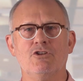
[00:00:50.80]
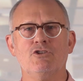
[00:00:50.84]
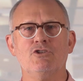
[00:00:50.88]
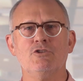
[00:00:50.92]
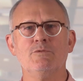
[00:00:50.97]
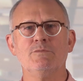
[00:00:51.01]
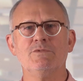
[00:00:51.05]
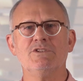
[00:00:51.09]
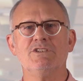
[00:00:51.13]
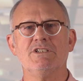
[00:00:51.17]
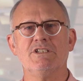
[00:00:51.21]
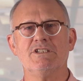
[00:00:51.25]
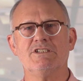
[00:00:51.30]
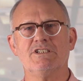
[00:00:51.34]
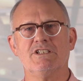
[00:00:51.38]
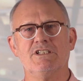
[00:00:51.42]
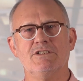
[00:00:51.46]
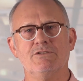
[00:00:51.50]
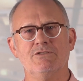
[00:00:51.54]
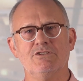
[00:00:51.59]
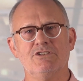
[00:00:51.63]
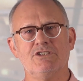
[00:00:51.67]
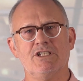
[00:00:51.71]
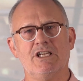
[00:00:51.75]
The numeracy
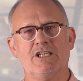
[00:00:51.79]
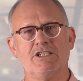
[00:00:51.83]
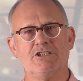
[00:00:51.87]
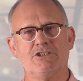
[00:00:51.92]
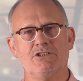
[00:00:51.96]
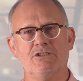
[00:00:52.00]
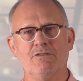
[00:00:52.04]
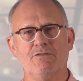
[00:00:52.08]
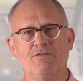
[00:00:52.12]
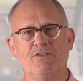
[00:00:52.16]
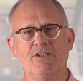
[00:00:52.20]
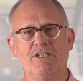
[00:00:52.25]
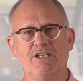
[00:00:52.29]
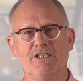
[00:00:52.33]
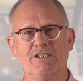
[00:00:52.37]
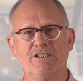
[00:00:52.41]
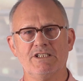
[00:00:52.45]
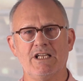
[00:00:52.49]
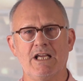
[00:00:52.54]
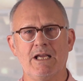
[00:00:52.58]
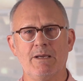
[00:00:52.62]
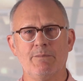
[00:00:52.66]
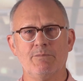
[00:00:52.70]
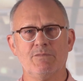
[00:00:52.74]
skills section of the
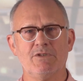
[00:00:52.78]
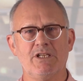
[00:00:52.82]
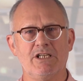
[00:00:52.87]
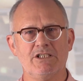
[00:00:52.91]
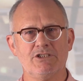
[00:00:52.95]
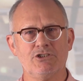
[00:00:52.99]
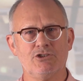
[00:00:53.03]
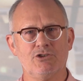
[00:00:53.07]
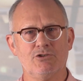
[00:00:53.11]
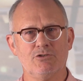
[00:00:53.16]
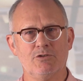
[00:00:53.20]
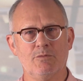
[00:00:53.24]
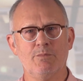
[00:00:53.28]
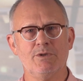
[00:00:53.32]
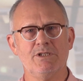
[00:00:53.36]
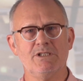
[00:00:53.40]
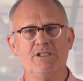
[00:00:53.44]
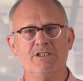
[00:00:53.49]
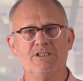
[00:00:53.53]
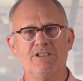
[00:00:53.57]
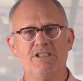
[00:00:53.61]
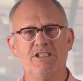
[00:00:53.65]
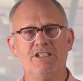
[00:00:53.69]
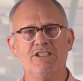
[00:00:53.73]
exam tests your
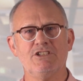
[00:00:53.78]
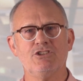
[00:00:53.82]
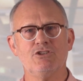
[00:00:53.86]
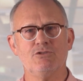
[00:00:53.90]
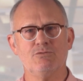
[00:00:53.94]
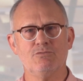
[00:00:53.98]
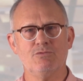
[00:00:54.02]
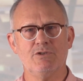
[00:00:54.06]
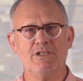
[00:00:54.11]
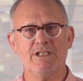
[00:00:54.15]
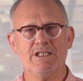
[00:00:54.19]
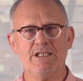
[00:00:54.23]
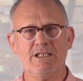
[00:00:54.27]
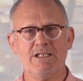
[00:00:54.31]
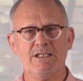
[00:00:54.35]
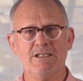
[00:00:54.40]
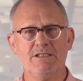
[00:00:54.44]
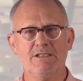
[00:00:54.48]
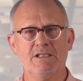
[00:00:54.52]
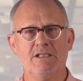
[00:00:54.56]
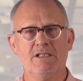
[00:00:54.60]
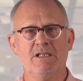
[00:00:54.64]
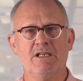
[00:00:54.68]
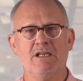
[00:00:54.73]
ability to
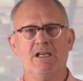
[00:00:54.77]
read